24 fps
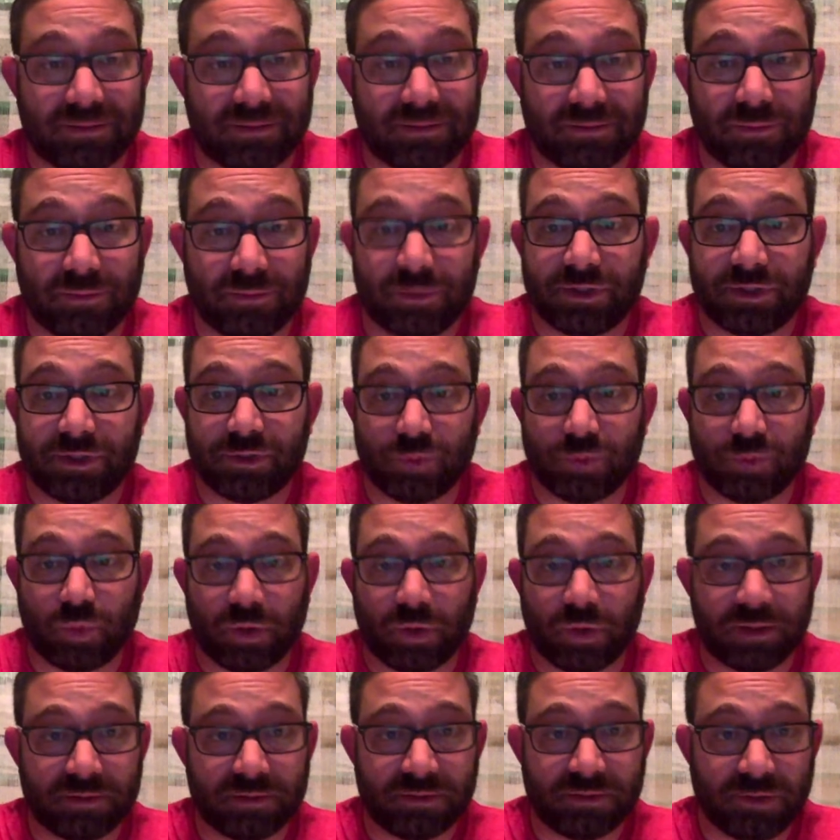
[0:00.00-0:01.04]
which is
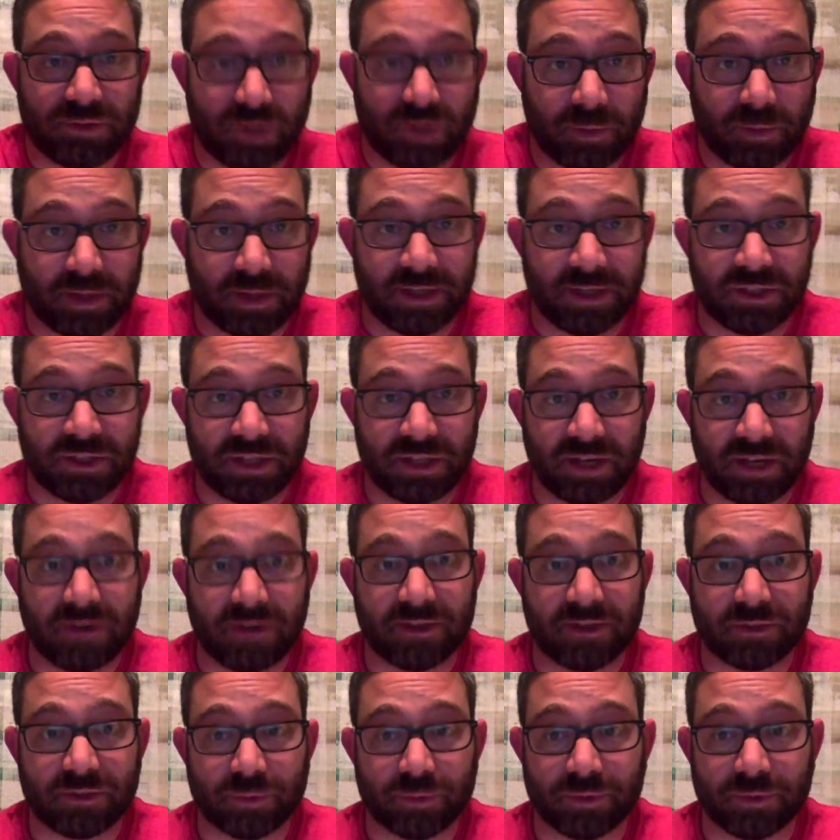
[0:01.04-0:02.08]
what Humani
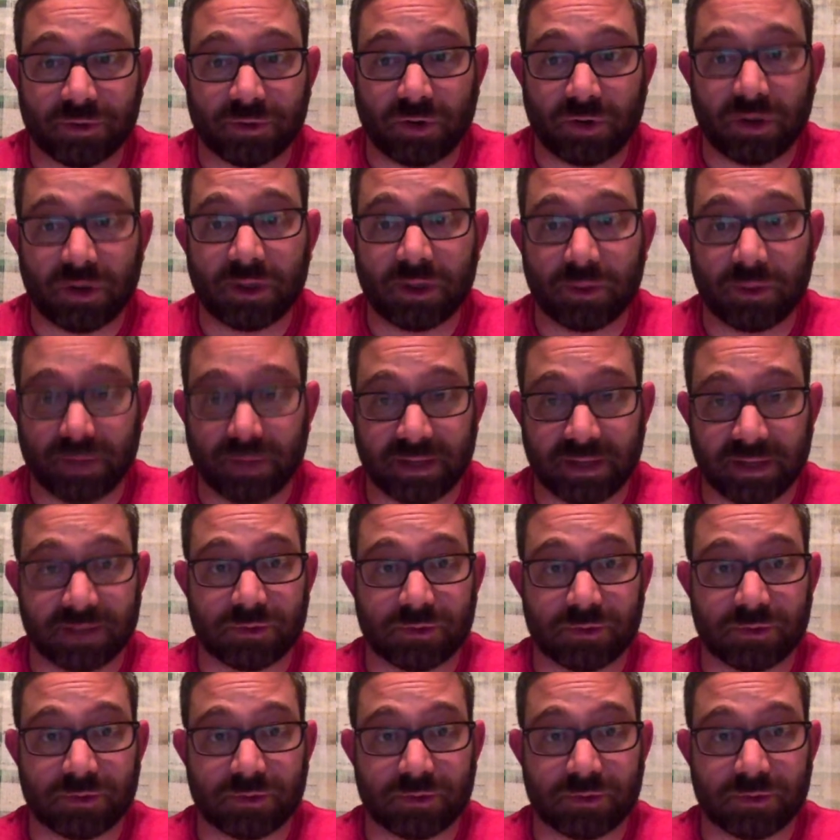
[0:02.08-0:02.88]
Generis was arguing against,